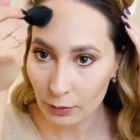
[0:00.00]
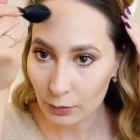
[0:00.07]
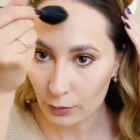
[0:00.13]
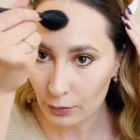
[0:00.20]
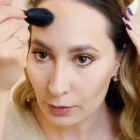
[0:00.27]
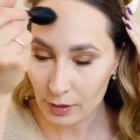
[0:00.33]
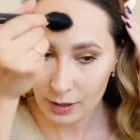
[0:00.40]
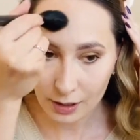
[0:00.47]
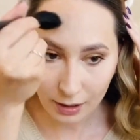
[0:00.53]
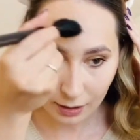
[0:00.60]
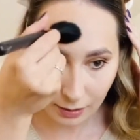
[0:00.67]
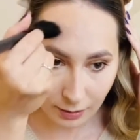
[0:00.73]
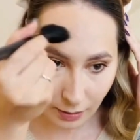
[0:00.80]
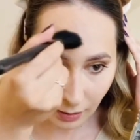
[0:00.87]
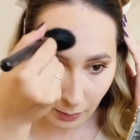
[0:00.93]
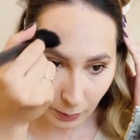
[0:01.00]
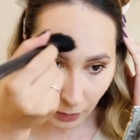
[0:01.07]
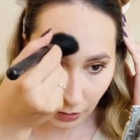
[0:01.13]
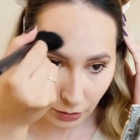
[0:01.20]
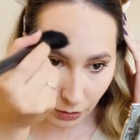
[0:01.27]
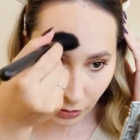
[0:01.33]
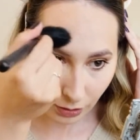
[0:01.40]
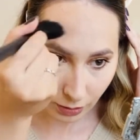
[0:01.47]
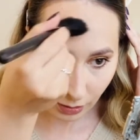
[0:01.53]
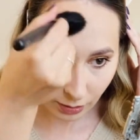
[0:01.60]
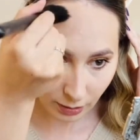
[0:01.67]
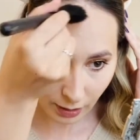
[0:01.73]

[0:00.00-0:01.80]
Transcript: you don't see it that much.